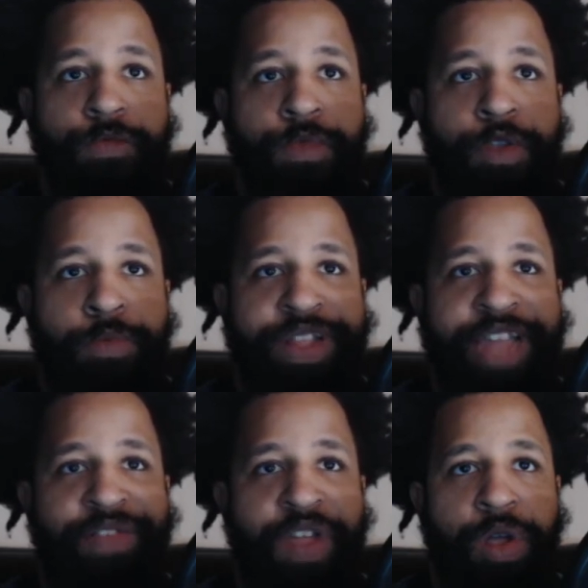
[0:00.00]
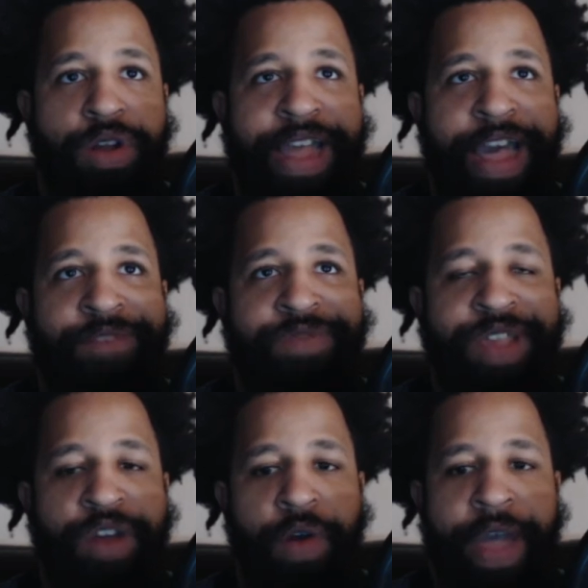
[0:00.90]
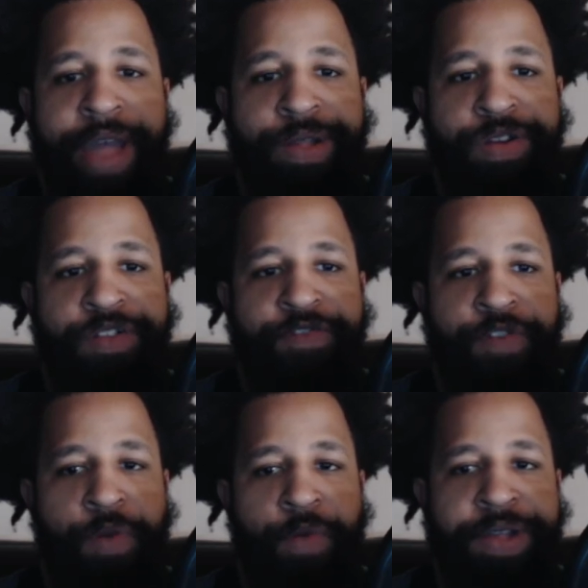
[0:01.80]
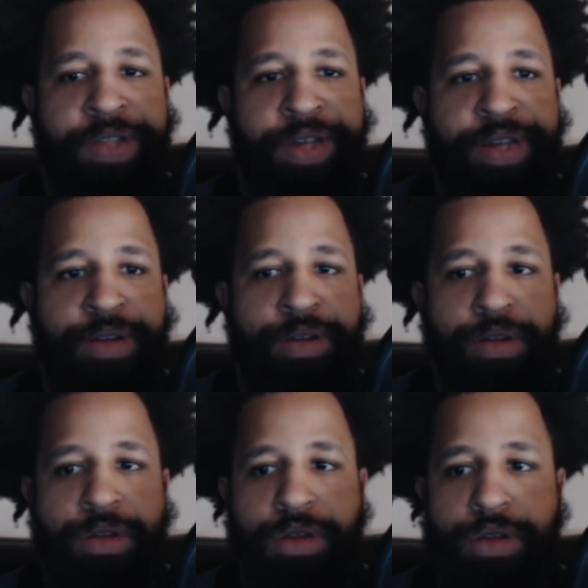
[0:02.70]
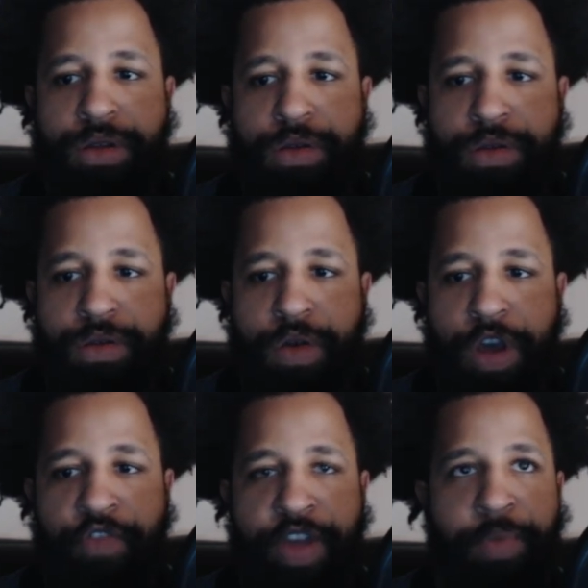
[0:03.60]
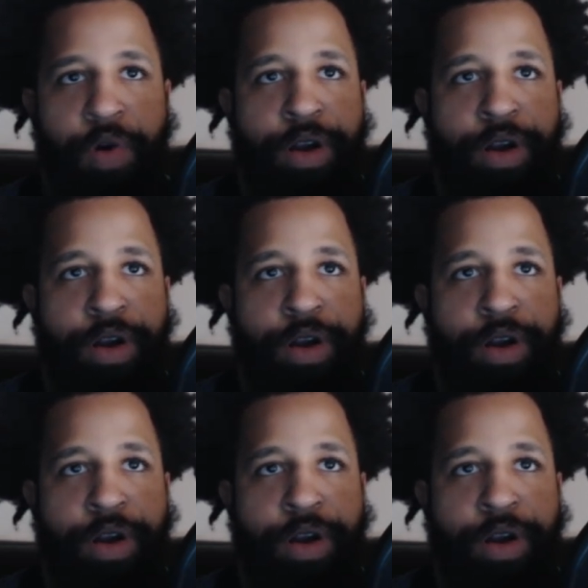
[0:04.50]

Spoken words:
But definitely looked to have zero answers for the wrestling of Ray Borg.